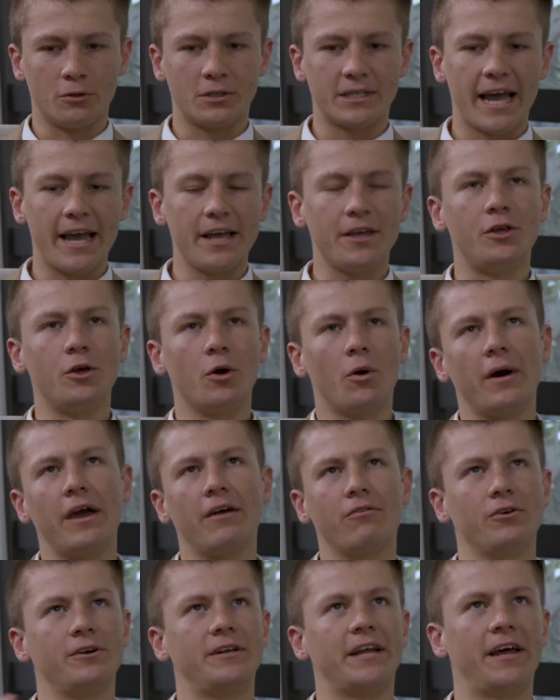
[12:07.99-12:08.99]
take your
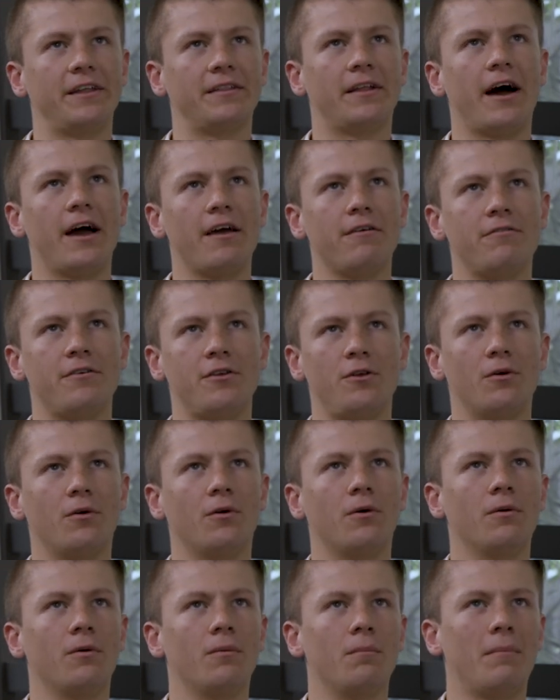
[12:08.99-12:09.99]
everyday life and
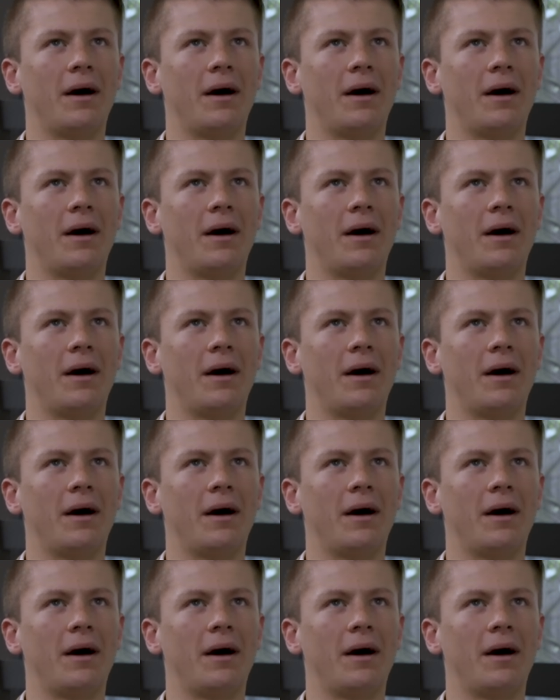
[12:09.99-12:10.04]
your